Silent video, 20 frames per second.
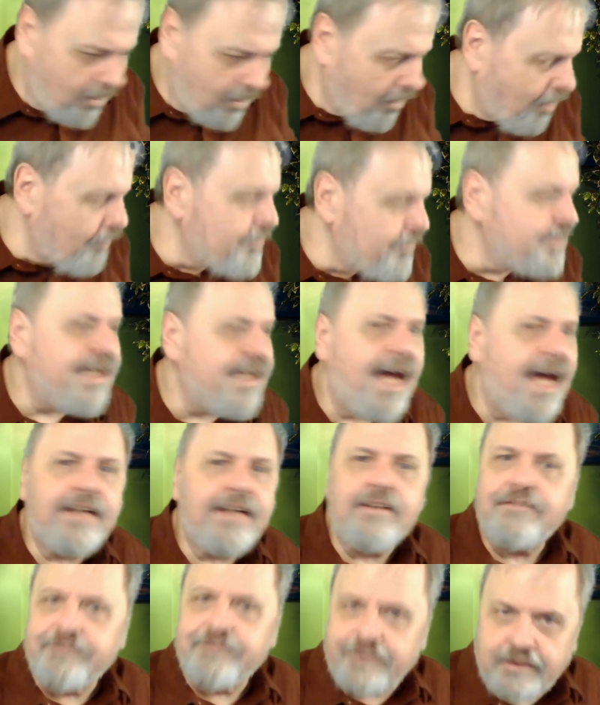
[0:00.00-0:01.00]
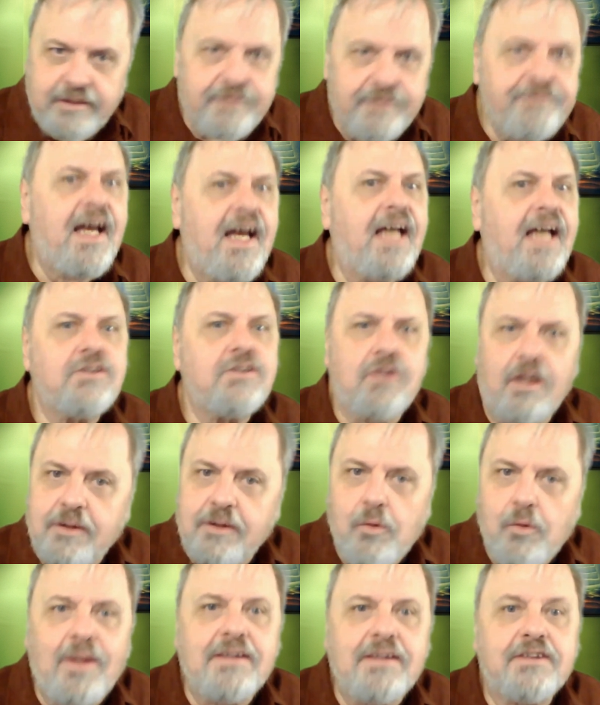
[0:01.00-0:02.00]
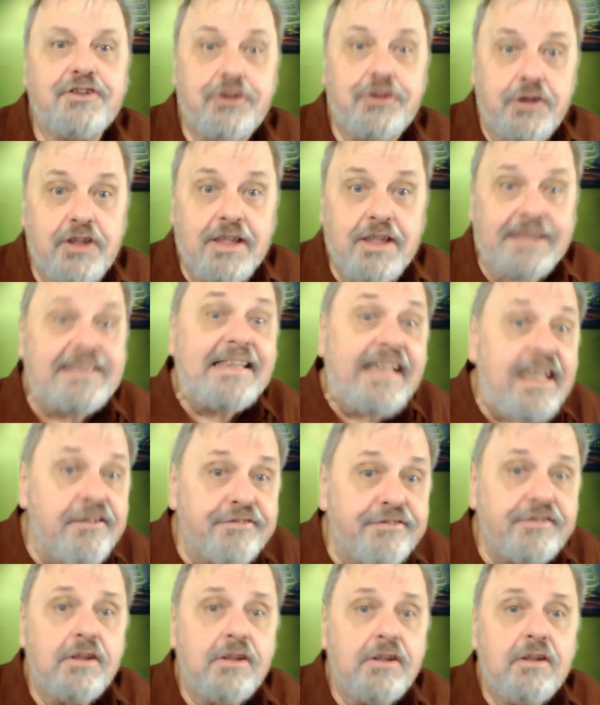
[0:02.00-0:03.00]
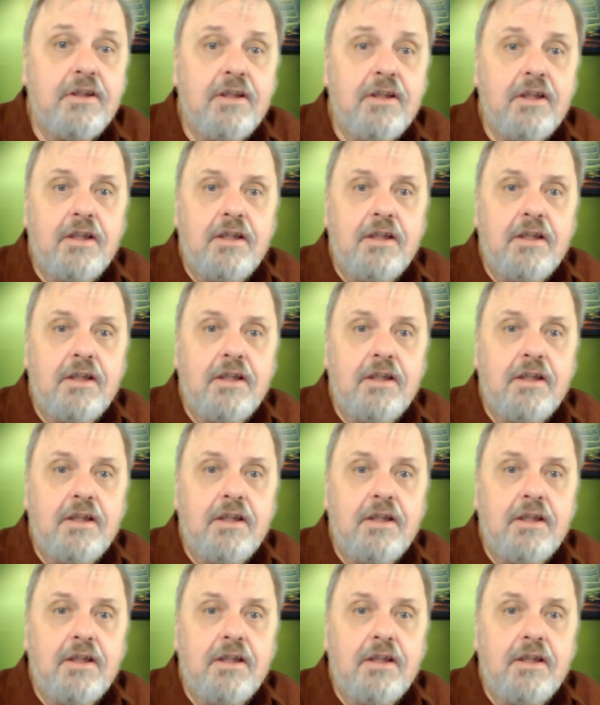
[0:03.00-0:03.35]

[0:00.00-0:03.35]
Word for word: All the data very fast all at once. It's a gift.